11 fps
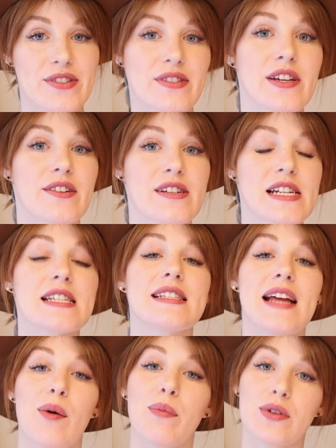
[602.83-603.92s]
series
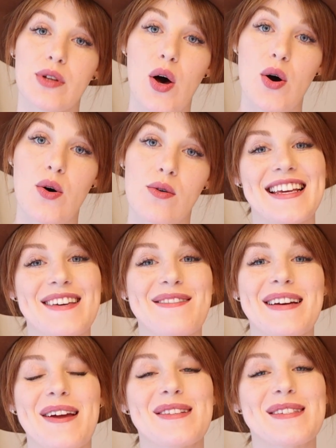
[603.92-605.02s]
down below. Thank you
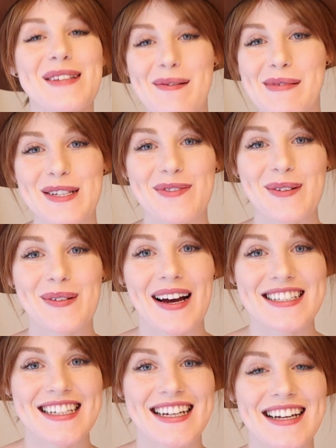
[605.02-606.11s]
again so much for
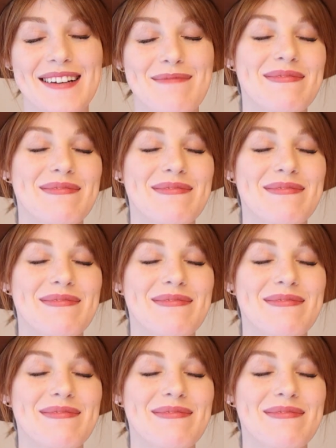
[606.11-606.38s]
watching.